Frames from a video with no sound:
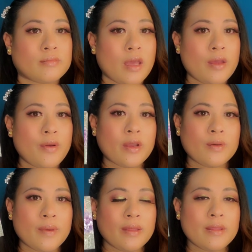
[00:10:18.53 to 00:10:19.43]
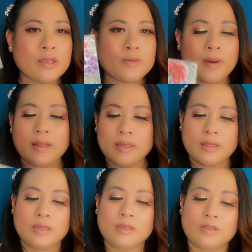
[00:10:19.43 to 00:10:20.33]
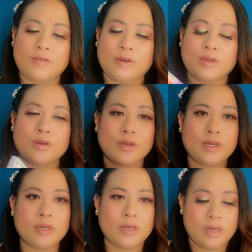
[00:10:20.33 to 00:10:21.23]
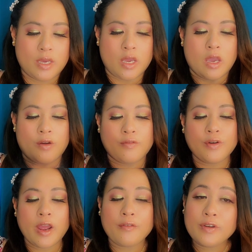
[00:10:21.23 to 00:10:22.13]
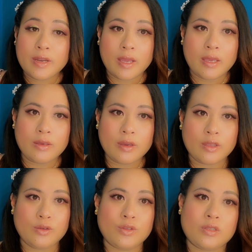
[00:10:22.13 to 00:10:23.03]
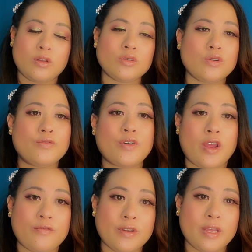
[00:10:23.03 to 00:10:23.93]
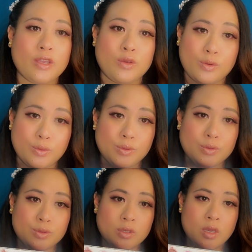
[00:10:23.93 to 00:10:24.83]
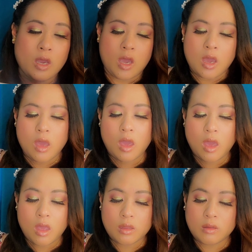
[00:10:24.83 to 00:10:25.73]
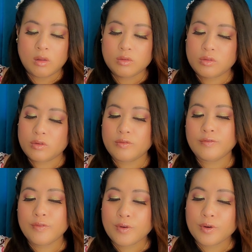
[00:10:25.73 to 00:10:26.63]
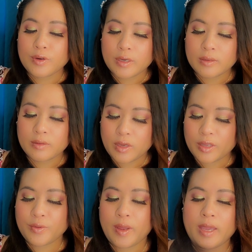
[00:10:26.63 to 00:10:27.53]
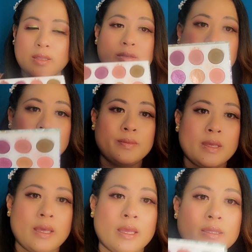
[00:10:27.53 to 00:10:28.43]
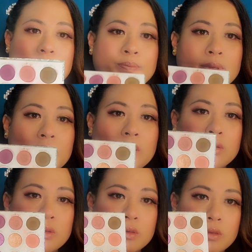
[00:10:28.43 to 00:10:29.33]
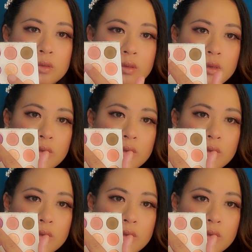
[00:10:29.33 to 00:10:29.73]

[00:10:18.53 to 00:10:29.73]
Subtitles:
I recommend this palette. This is very good for everyday. You can use it also for everyday use, and also for, you can create some deepened looks